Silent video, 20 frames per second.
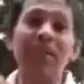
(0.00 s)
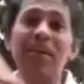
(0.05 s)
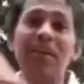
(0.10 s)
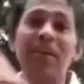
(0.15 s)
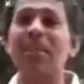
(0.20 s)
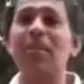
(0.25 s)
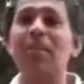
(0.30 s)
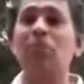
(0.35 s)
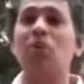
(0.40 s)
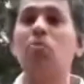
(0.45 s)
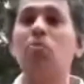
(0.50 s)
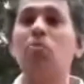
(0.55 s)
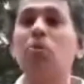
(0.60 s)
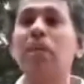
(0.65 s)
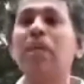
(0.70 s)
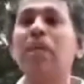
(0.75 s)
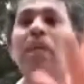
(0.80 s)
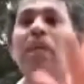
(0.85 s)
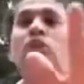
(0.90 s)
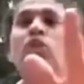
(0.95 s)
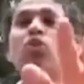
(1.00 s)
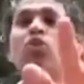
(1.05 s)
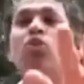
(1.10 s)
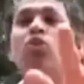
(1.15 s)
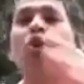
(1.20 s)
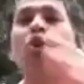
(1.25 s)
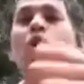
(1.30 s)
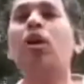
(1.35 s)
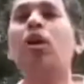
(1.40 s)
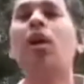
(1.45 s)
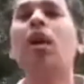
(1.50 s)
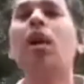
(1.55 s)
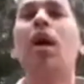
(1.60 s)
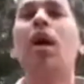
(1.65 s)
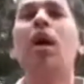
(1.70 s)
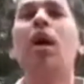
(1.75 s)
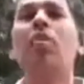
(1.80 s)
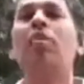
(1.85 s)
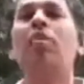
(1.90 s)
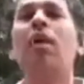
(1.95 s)
ever sing for movie. He has shown
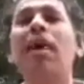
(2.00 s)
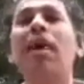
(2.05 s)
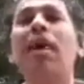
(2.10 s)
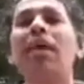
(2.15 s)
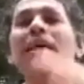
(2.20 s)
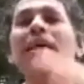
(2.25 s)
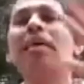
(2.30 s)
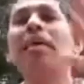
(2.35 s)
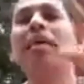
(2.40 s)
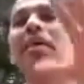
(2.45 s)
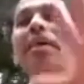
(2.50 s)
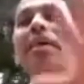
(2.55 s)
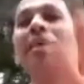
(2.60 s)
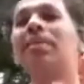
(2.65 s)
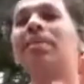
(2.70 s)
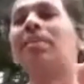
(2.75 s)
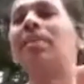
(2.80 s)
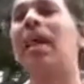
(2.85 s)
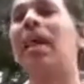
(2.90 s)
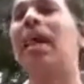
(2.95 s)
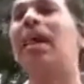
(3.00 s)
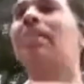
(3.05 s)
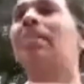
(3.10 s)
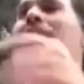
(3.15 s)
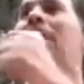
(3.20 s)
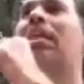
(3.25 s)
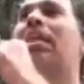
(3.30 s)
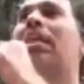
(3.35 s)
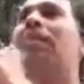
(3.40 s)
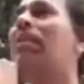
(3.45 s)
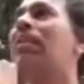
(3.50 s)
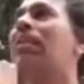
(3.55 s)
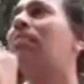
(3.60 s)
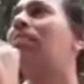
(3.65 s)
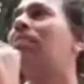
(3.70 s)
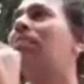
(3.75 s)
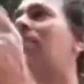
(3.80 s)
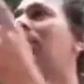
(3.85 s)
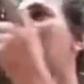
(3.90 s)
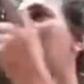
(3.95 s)
by his life that he will
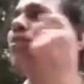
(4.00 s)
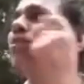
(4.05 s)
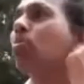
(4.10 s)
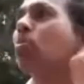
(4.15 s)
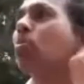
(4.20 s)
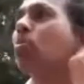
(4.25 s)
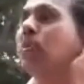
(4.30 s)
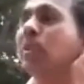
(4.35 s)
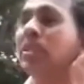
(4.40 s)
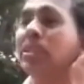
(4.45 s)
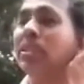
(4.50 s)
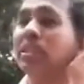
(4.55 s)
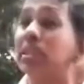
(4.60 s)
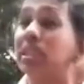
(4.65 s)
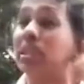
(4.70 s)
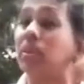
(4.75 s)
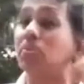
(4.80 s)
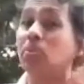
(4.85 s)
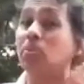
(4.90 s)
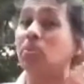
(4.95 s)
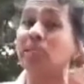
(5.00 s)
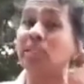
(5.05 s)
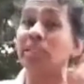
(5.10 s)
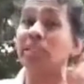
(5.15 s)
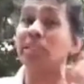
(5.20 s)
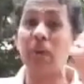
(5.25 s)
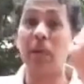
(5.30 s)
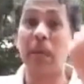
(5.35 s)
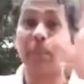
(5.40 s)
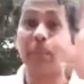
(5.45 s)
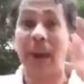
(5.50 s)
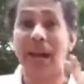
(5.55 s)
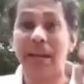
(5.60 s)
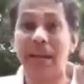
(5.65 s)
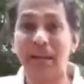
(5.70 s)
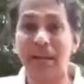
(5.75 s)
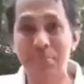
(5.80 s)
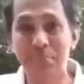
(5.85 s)
never sing for movies. He thinks movies is very bad.